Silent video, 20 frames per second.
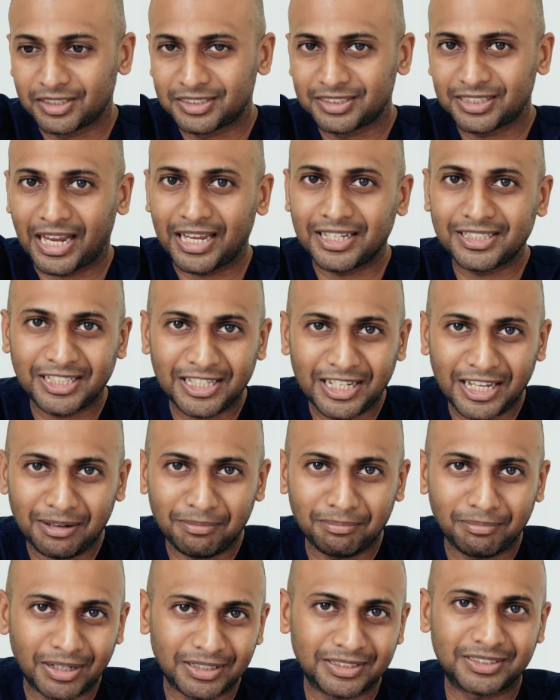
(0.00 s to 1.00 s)
sizing
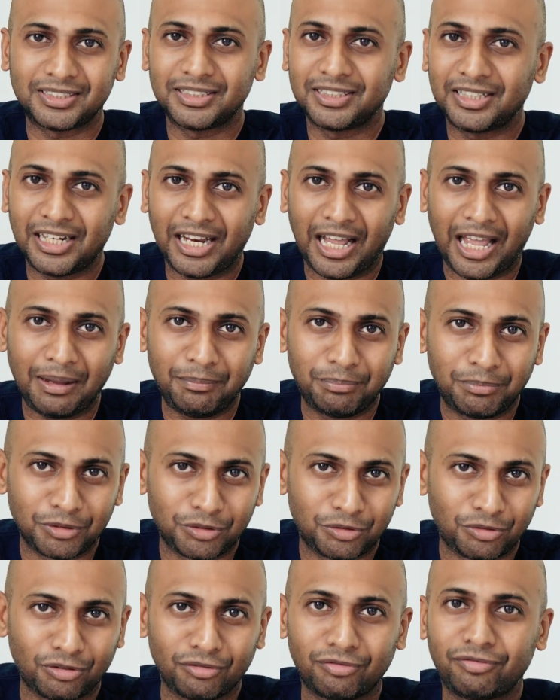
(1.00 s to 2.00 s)
up muscle,
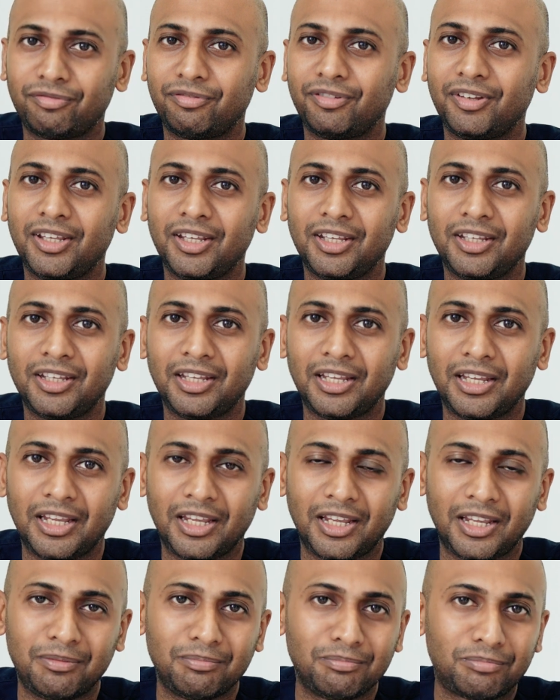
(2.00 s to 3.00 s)
hypertrophy,
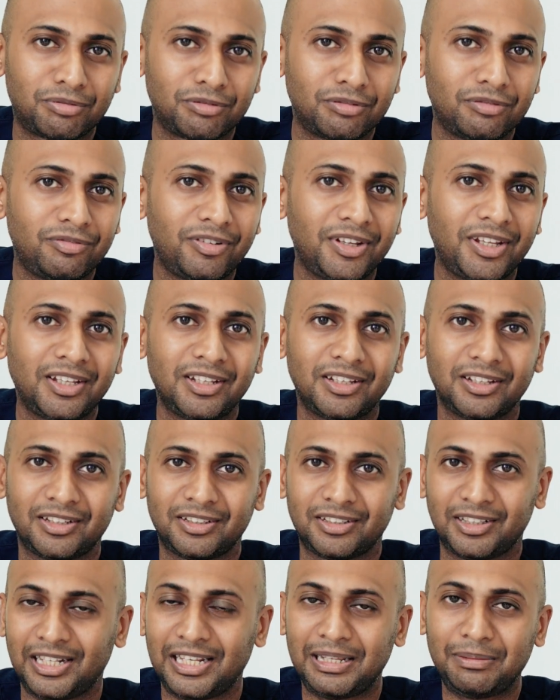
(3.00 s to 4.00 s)

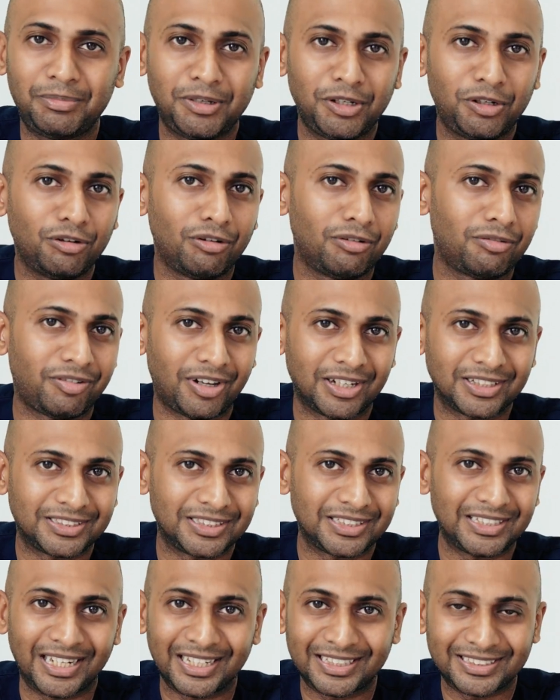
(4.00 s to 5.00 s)
improving libido
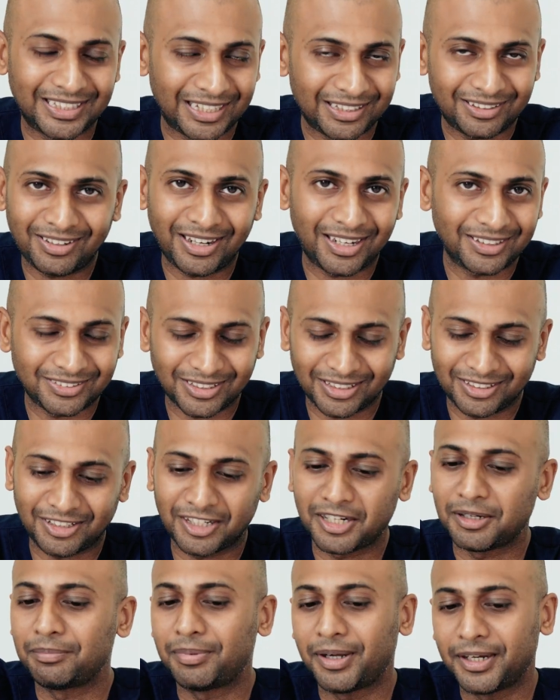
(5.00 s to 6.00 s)
function, etc.,
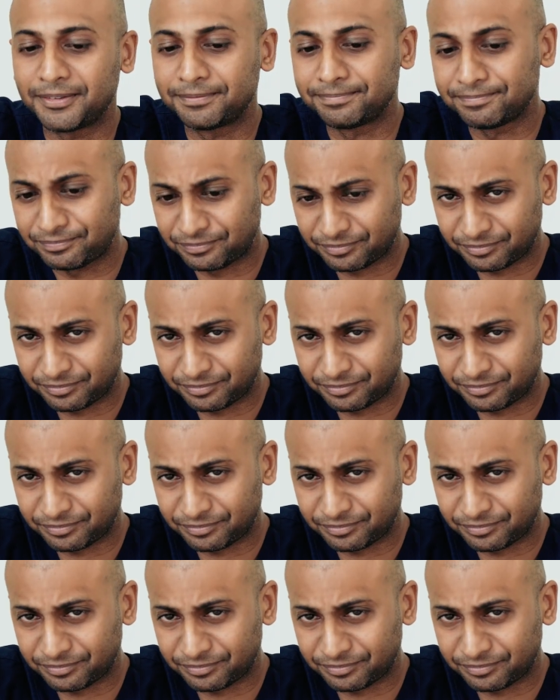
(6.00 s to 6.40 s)
etc., but